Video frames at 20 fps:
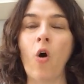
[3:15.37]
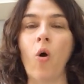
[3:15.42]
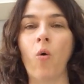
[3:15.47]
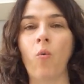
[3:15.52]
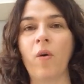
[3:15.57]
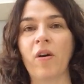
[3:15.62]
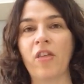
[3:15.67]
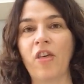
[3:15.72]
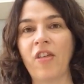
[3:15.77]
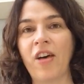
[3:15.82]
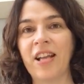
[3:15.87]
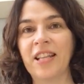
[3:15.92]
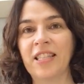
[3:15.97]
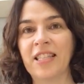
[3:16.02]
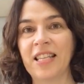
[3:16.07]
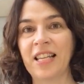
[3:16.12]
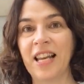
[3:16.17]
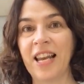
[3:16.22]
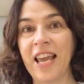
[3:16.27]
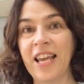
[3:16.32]
or whether
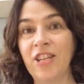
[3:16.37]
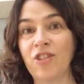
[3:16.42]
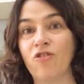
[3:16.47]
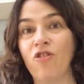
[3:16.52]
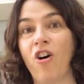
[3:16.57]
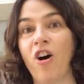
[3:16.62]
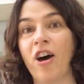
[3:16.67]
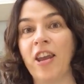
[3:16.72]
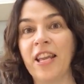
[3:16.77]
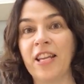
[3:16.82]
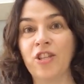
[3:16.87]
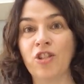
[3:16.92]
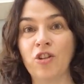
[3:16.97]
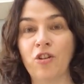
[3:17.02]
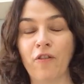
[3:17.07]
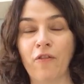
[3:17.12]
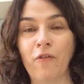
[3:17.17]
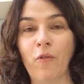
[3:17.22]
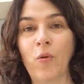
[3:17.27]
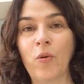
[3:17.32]
that's later on into
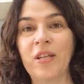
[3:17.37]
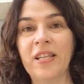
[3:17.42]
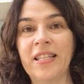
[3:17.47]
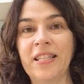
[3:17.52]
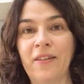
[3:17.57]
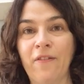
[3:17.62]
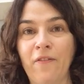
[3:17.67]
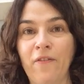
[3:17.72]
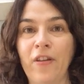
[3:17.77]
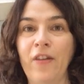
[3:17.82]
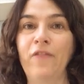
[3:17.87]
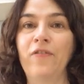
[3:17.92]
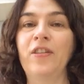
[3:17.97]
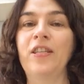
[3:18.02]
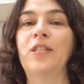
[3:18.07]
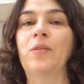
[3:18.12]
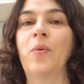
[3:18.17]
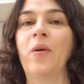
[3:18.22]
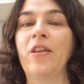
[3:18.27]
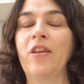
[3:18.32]
your 40s and
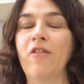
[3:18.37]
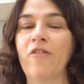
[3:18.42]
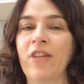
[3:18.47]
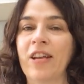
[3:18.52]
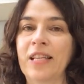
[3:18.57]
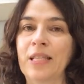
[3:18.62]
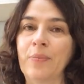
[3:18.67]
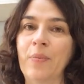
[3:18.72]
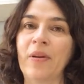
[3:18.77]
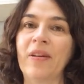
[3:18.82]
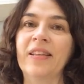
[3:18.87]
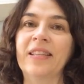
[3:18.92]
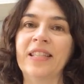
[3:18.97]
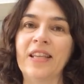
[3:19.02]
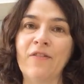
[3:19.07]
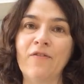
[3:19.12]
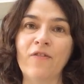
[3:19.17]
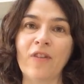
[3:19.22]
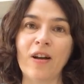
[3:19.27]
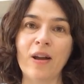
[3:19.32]
50s when you're
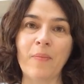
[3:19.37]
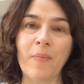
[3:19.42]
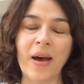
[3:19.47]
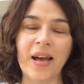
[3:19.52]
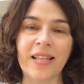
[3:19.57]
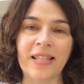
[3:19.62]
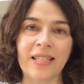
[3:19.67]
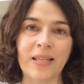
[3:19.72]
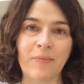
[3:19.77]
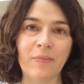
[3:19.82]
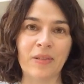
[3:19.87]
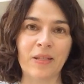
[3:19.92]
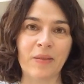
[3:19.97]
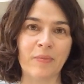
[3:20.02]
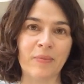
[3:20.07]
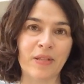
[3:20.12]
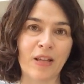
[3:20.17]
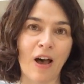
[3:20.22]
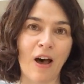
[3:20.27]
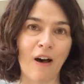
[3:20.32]
experiencing very bad
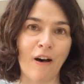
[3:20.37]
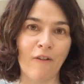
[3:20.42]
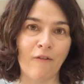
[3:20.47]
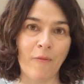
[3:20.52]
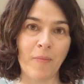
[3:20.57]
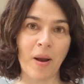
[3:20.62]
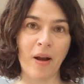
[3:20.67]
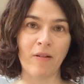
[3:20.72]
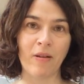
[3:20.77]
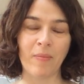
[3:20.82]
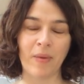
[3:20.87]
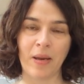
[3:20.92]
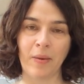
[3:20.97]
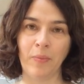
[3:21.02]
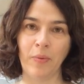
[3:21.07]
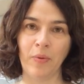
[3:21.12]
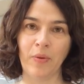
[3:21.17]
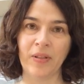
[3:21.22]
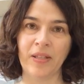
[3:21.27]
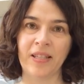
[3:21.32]
symptoms of
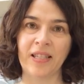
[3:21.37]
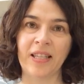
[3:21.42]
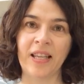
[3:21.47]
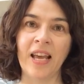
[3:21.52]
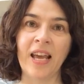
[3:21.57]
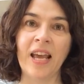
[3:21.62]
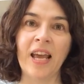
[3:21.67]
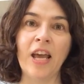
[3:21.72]
perimenopause.